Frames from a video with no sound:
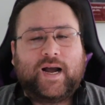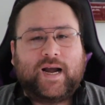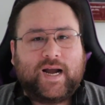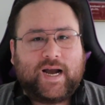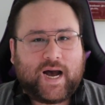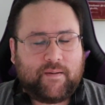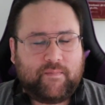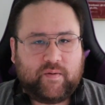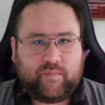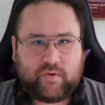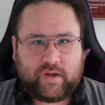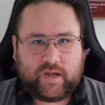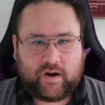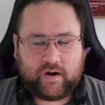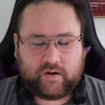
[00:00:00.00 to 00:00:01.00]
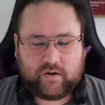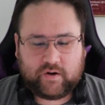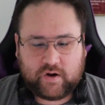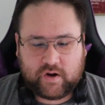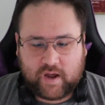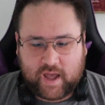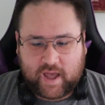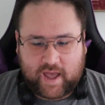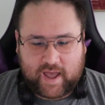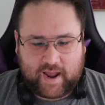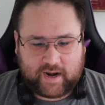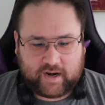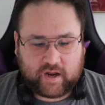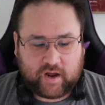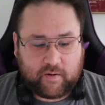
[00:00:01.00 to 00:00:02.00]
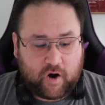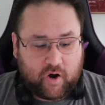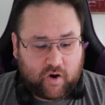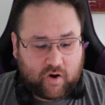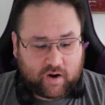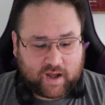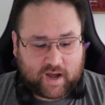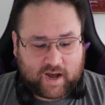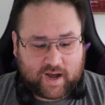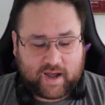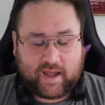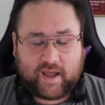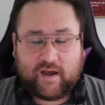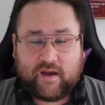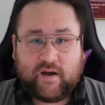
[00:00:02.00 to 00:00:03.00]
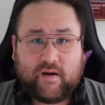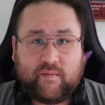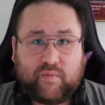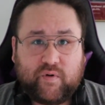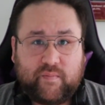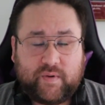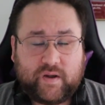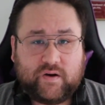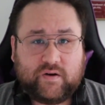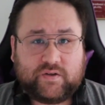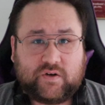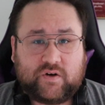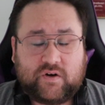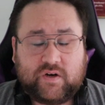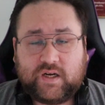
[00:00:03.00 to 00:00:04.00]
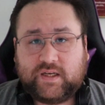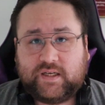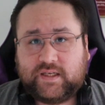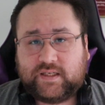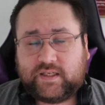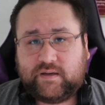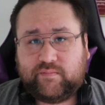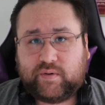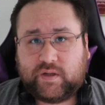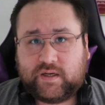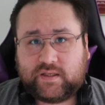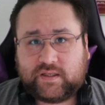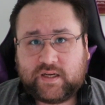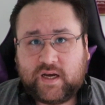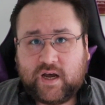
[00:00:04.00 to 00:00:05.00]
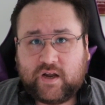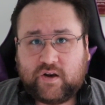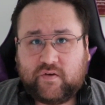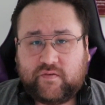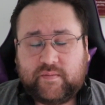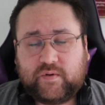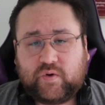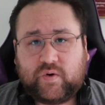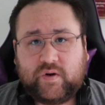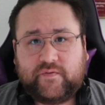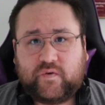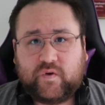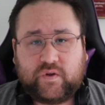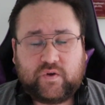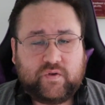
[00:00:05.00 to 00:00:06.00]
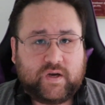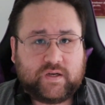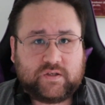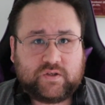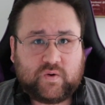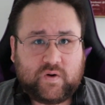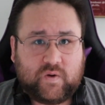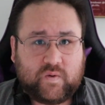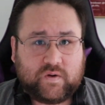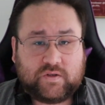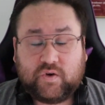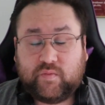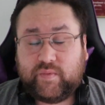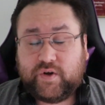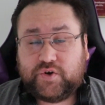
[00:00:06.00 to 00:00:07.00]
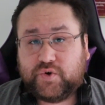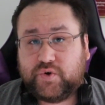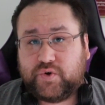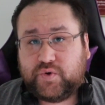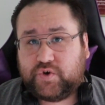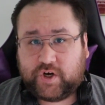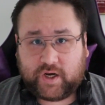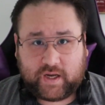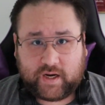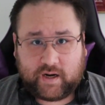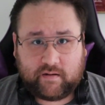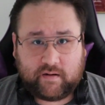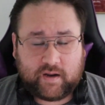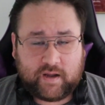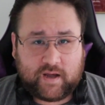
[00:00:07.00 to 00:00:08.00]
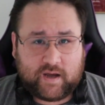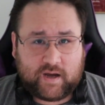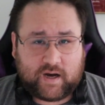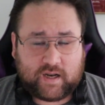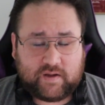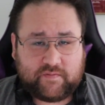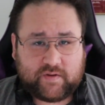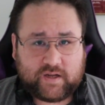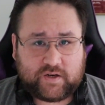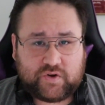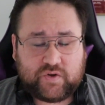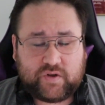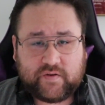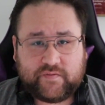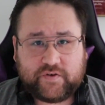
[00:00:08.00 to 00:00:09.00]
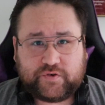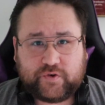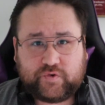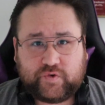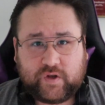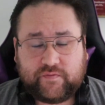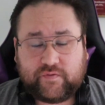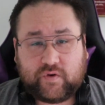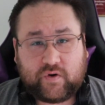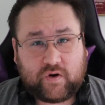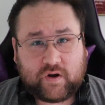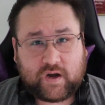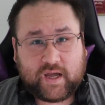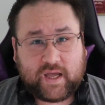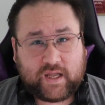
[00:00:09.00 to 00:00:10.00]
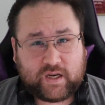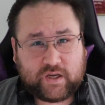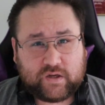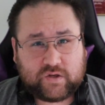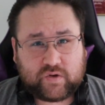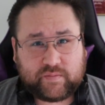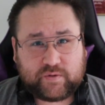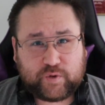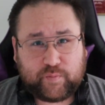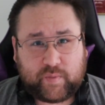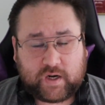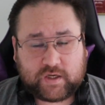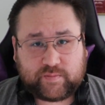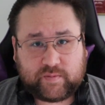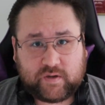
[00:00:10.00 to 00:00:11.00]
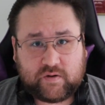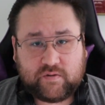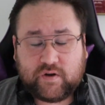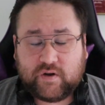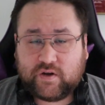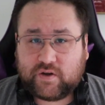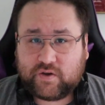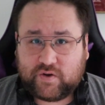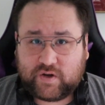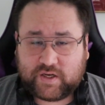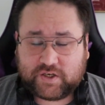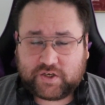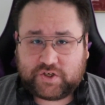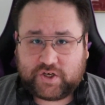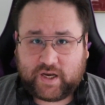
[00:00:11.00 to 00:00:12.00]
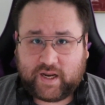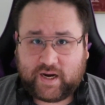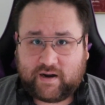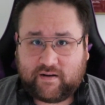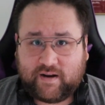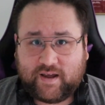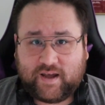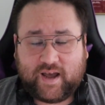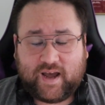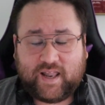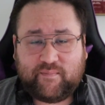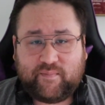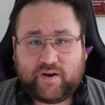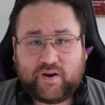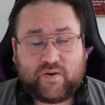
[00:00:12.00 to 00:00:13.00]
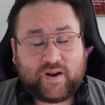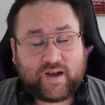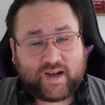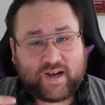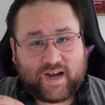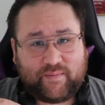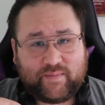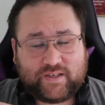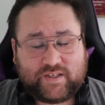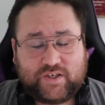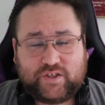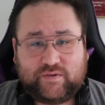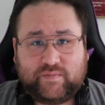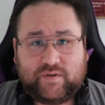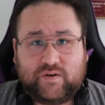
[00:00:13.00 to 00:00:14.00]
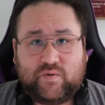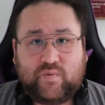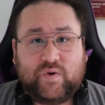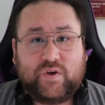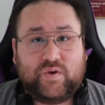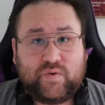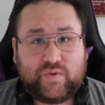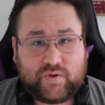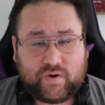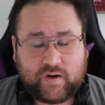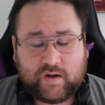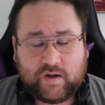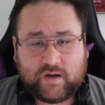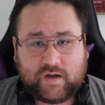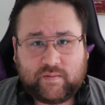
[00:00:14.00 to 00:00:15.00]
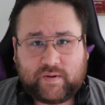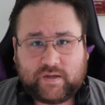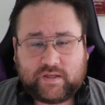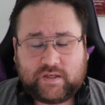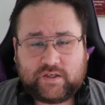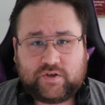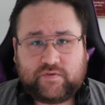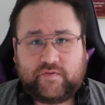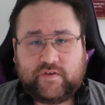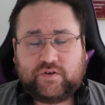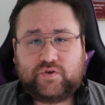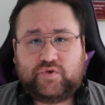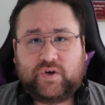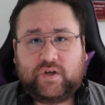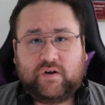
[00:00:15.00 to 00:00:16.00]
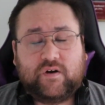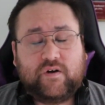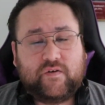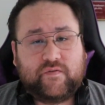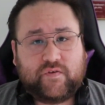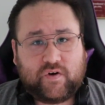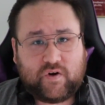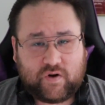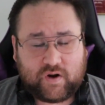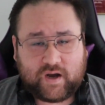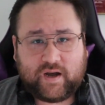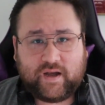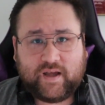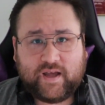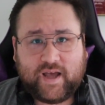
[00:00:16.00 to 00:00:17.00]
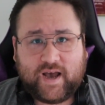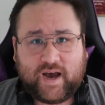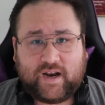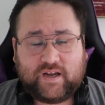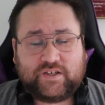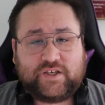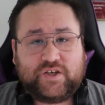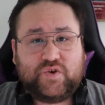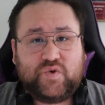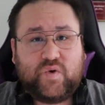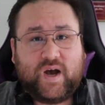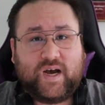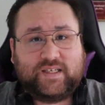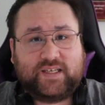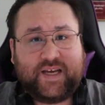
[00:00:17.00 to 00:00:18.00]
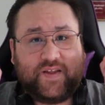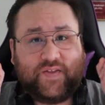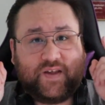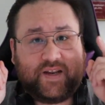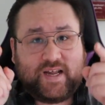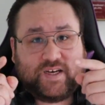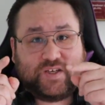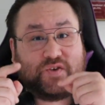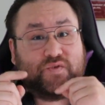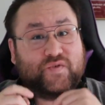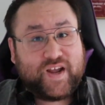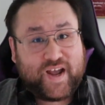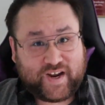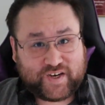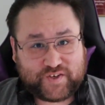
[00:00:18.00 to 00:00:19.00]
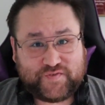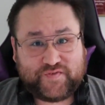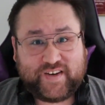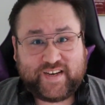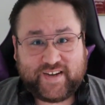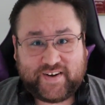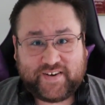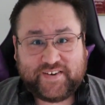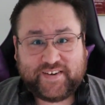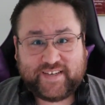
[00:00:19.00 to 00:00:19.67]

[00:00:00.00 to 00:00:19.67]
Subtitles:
comic book character. And Hawkeye premieres on Disney Plus November 24th, 2021, so be sure you check it out. I'll leave a link to the official trailer for Hawkeye in the description box below. You guys can check it out and let me know in the comment section below what you thought about this official trailer for Hawkeye. And I'll see you guys in the next reaction video.